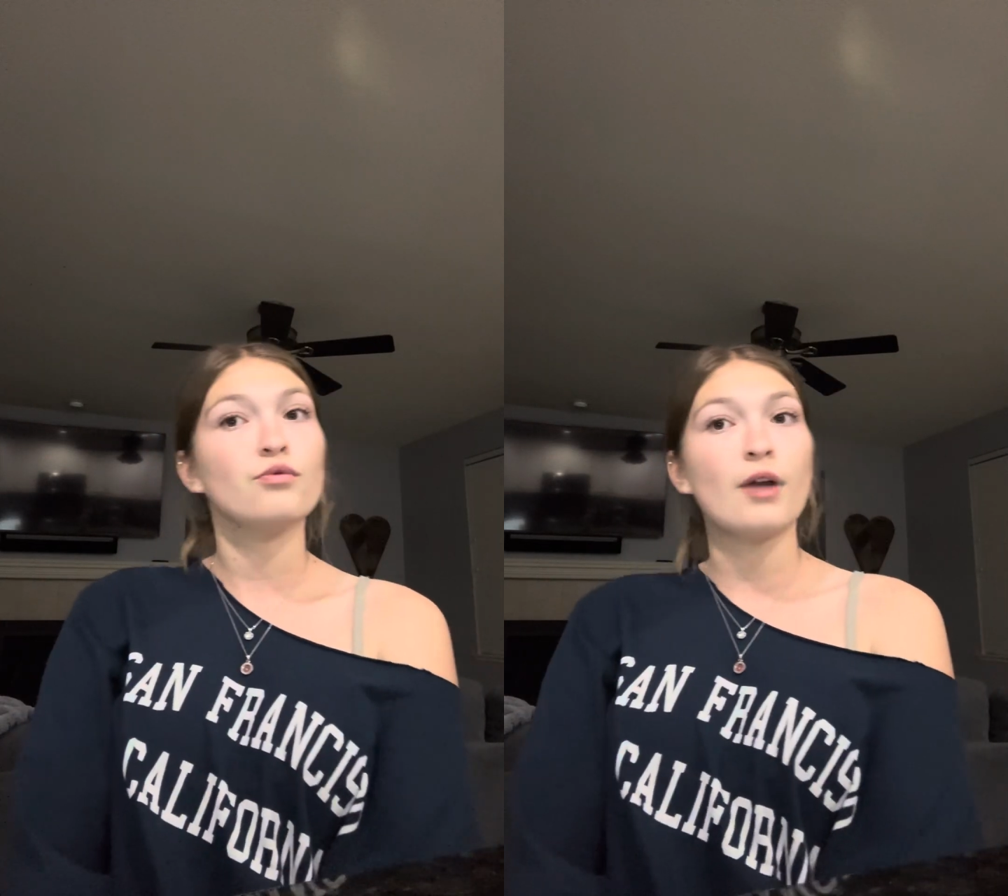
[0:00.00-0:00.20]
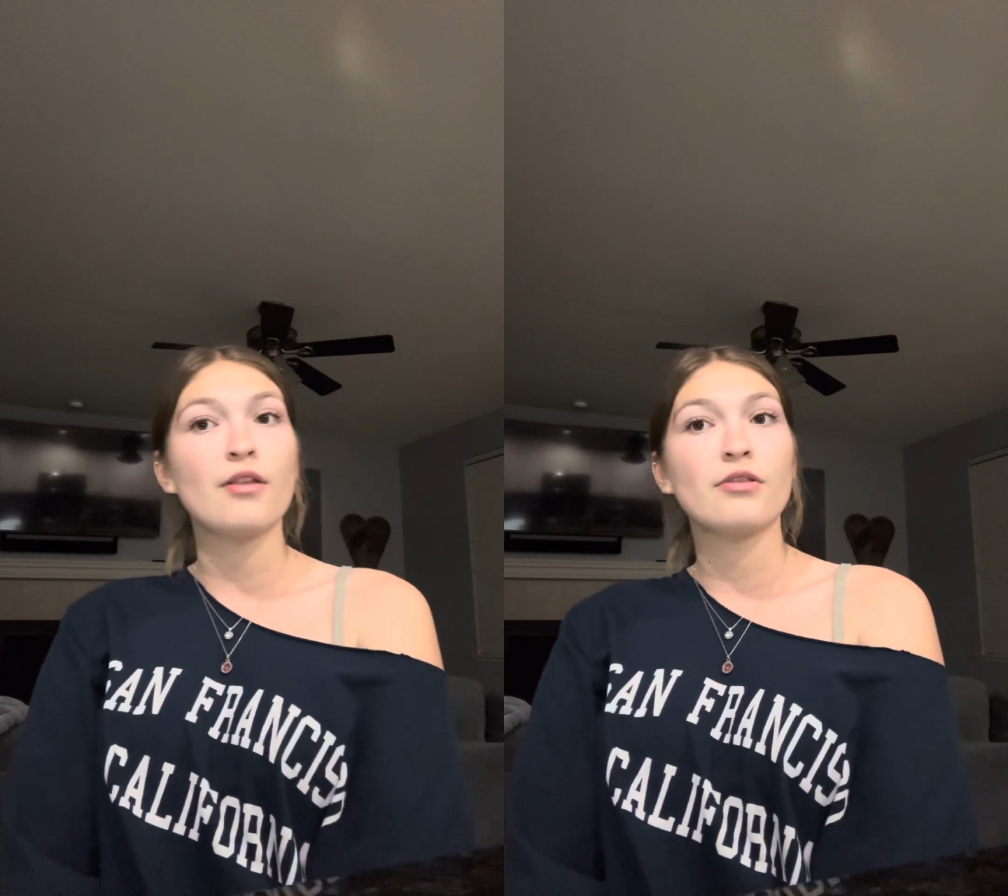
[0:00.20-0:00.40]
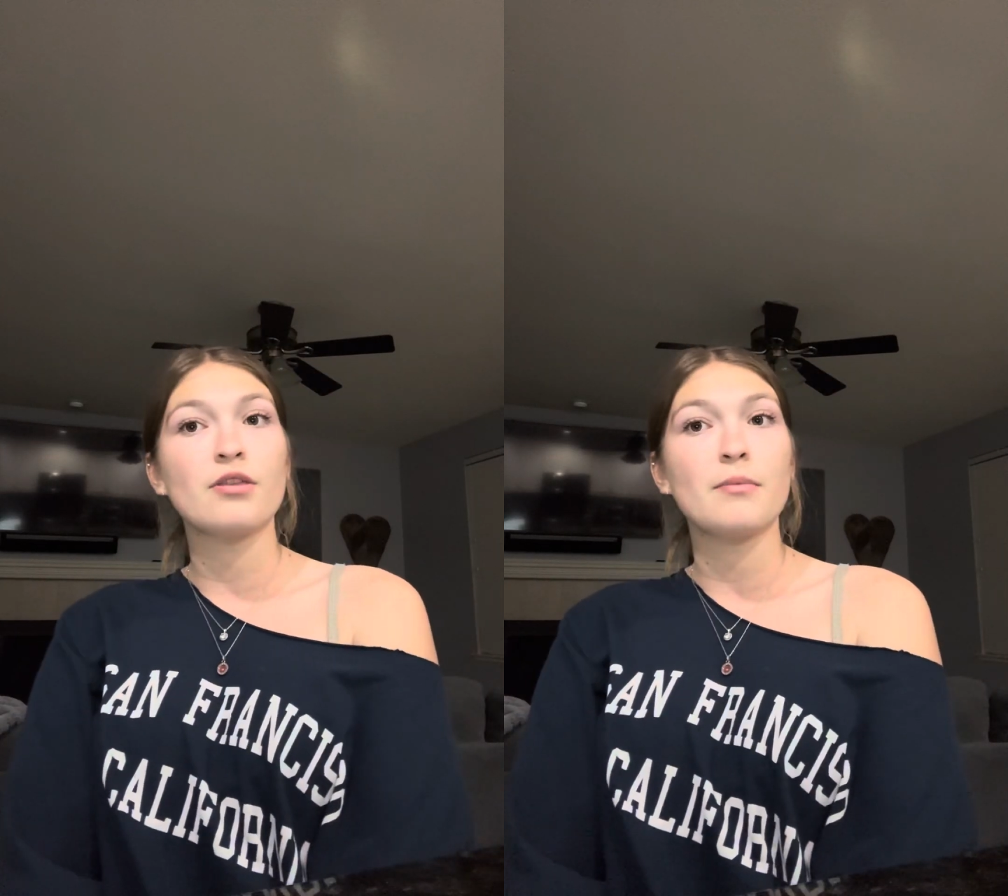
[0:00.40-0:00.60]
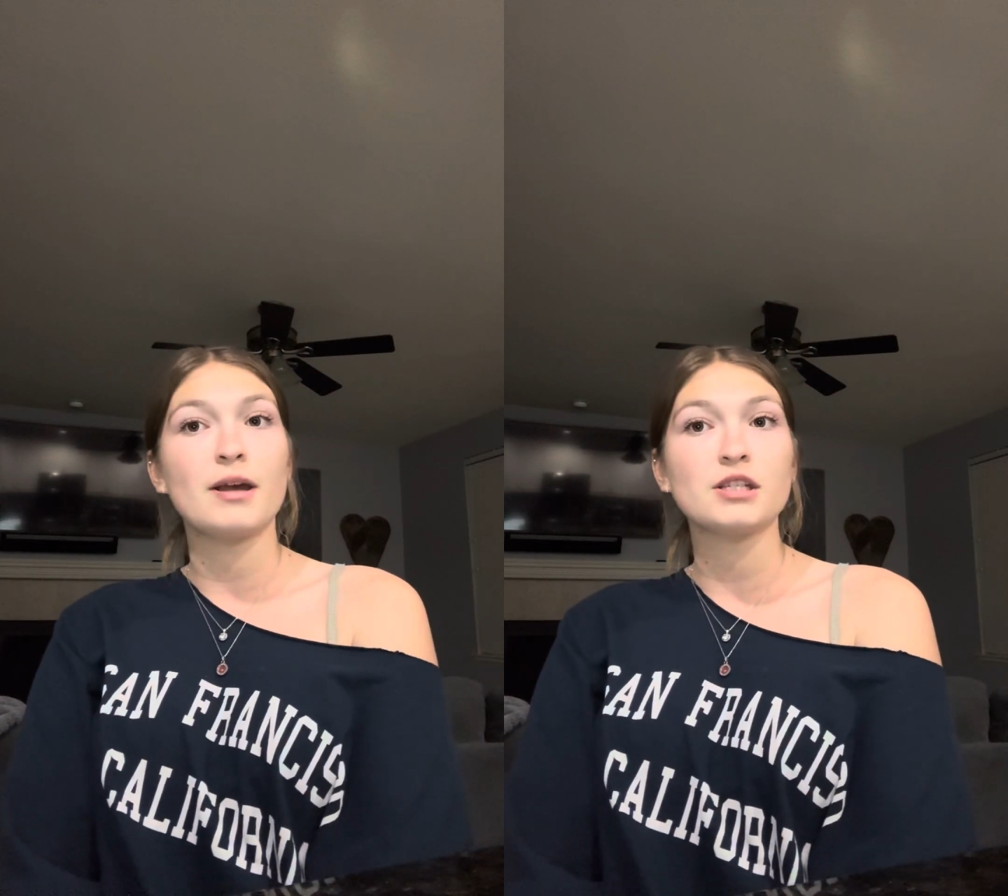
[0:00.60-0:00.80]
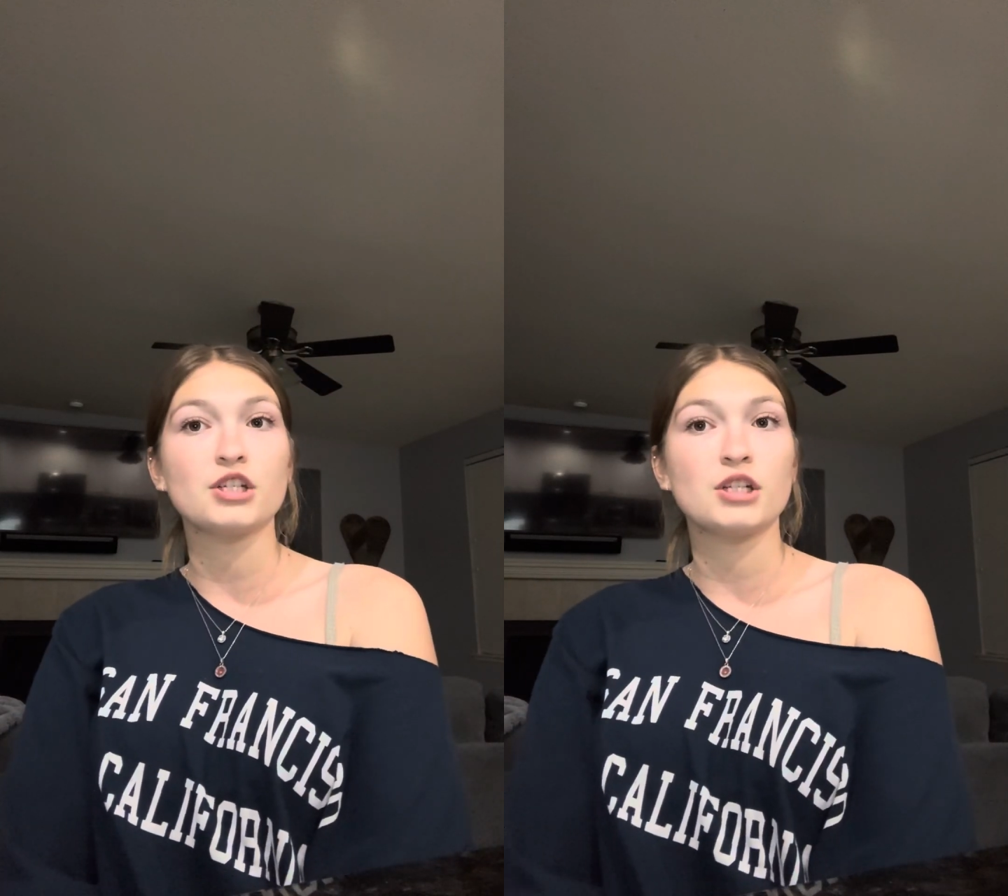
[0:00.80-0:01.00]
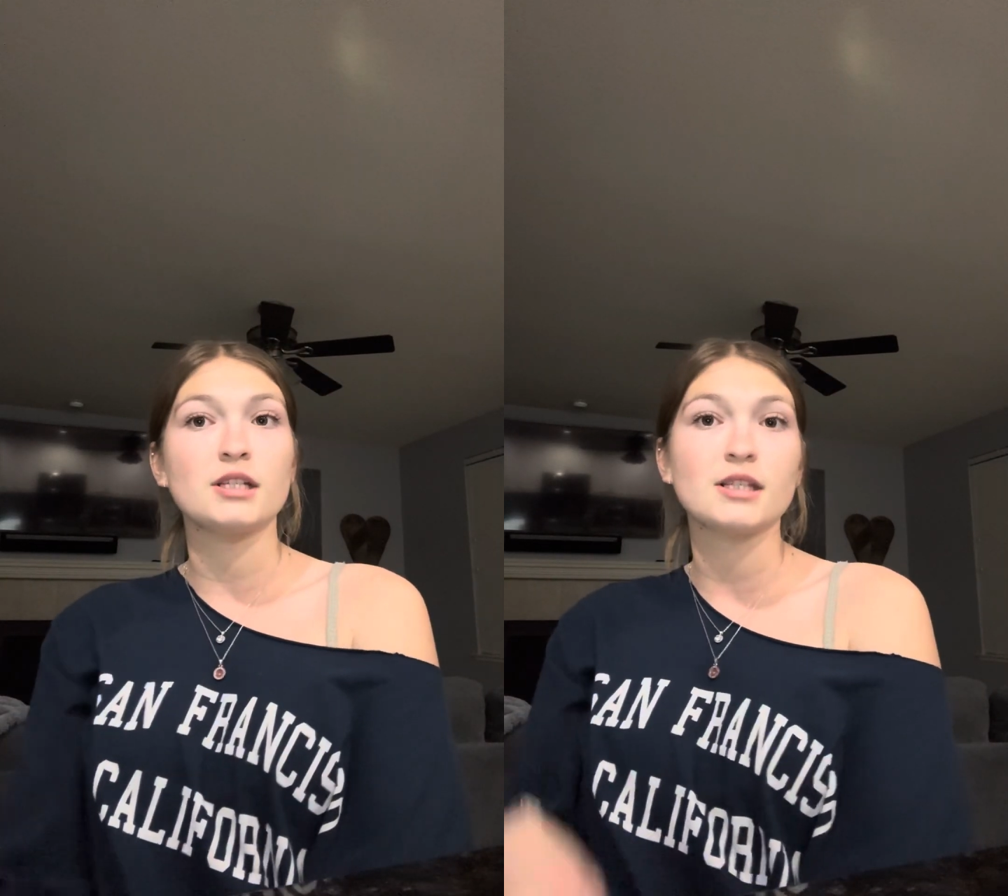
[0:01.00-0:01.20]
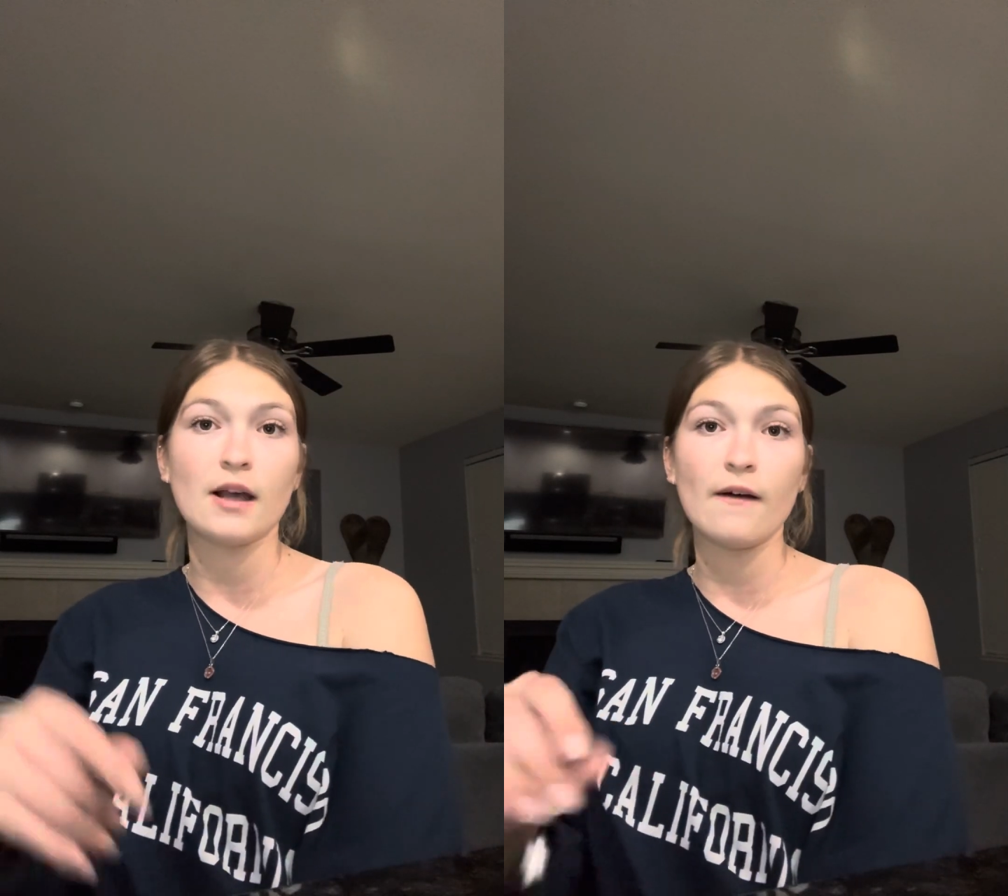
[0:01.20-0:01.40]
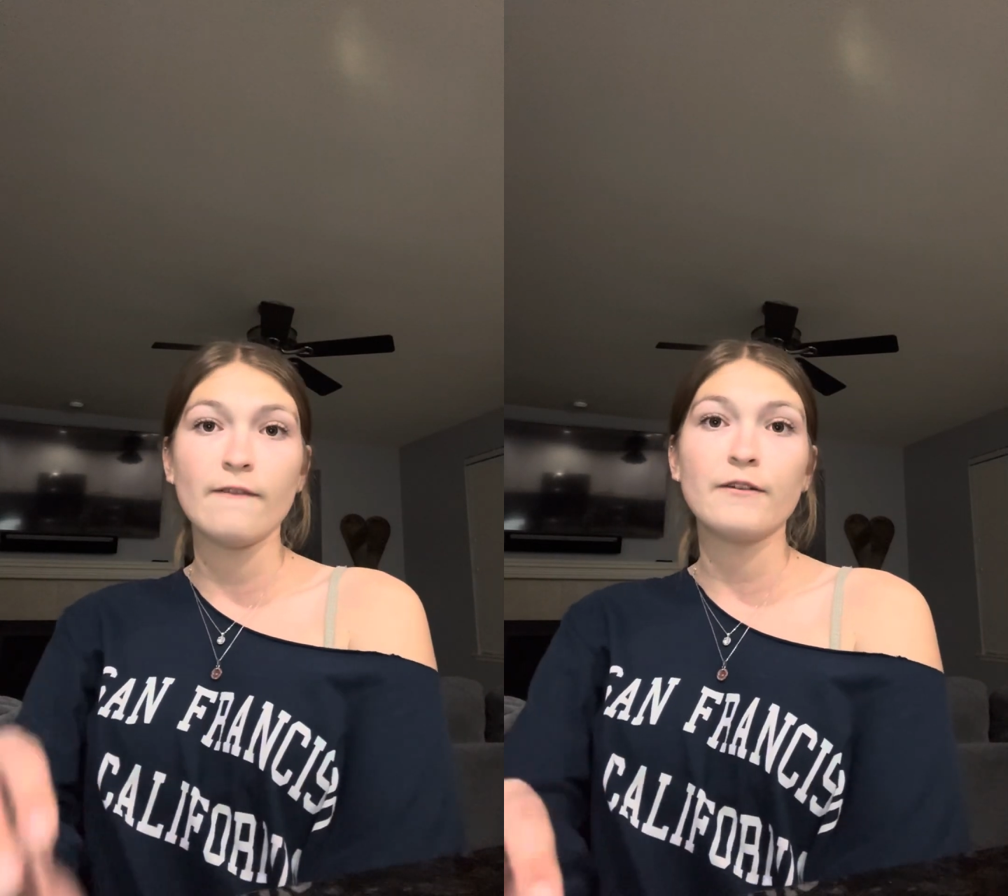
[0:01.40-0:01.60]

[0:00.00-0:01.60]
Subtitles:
rather than the messages itself.